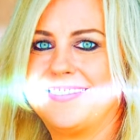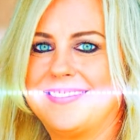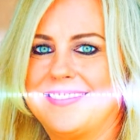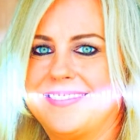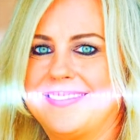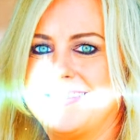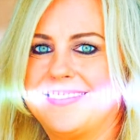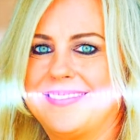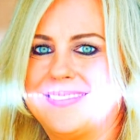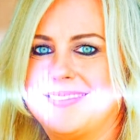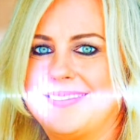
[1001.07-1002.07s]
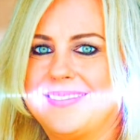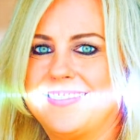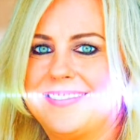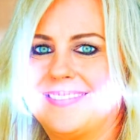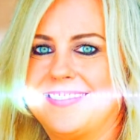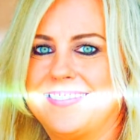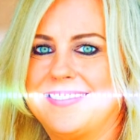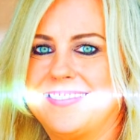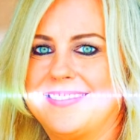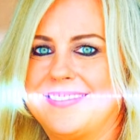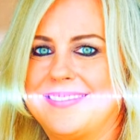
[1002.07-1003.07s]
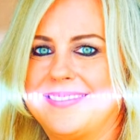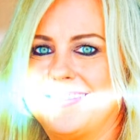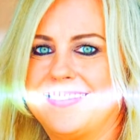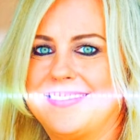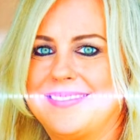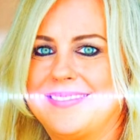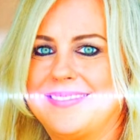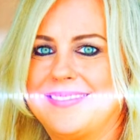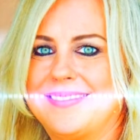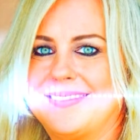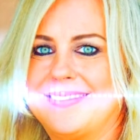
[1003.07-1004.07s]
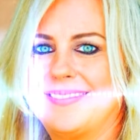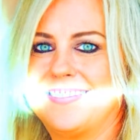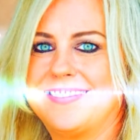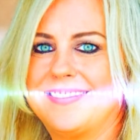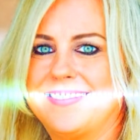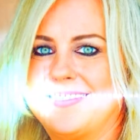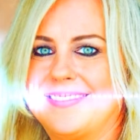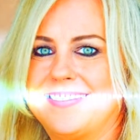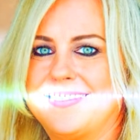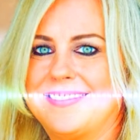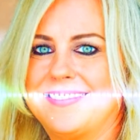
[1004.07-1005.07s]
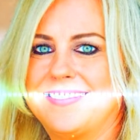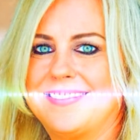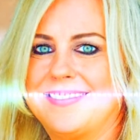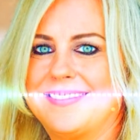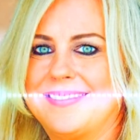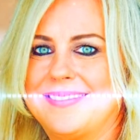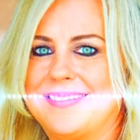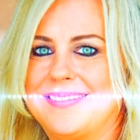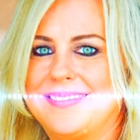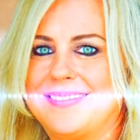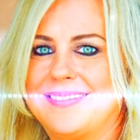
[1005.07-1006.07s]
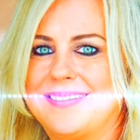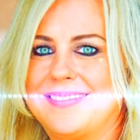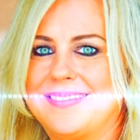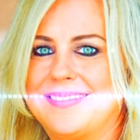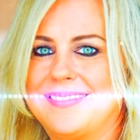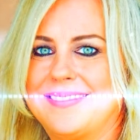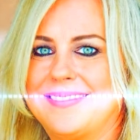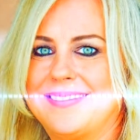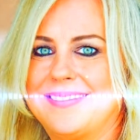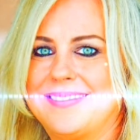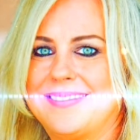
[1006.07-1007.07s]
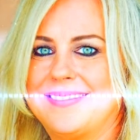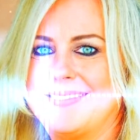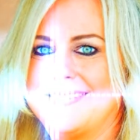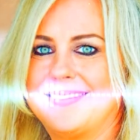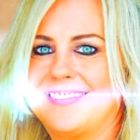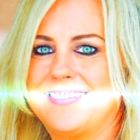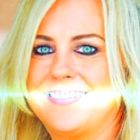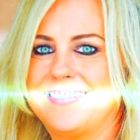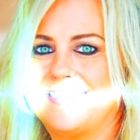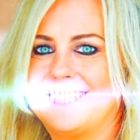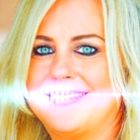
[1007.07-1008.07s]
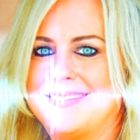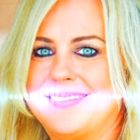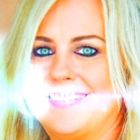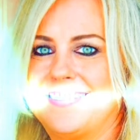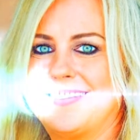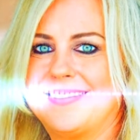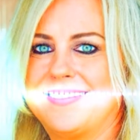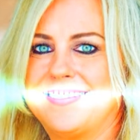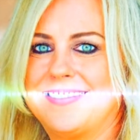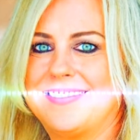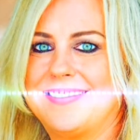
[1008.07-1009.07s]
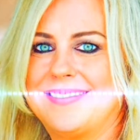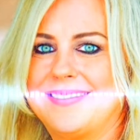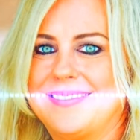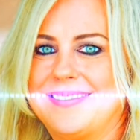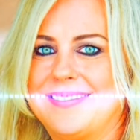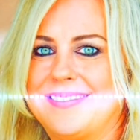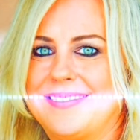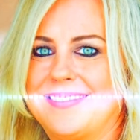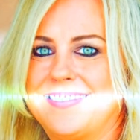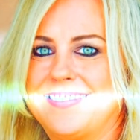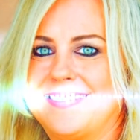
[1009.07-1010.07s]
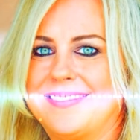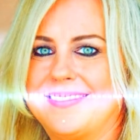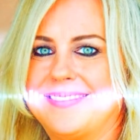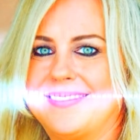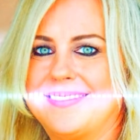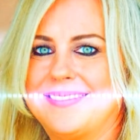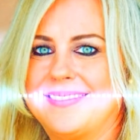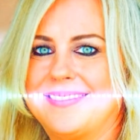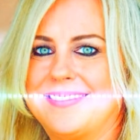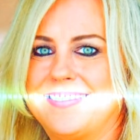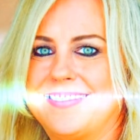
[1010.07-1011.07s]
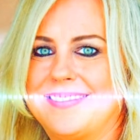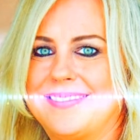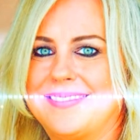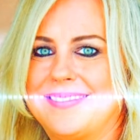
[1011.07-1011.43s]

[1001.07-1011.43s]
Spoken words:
What would it take for you to be your own birthright and natural energy about abundance and money? Okay, what story did your dad have about money, or the father figure in your life?